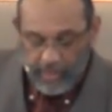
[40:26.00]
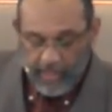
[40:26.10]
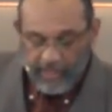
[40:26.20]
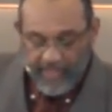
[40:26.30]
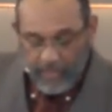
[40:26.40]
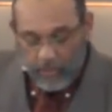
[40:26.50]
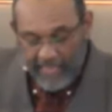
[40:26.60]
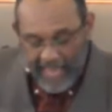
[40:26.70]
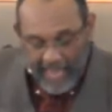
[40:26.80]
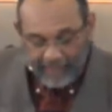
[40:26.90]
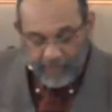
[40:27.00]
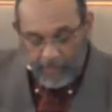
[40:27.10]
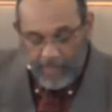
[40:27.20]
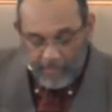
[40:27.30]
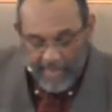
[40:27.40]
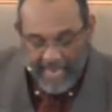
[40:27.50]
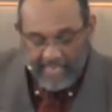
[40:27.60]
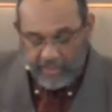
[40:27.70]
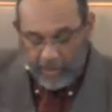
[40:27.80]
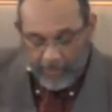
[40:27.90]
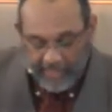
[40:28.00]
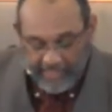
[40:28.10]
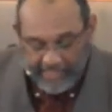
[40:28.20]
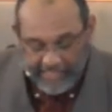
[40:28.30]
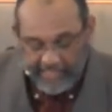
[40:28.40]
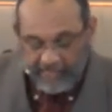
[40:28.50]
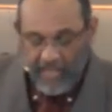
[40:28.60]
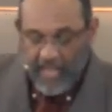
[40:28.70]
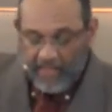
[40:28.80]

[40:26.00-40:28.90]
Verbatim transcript: They would have to be made to believe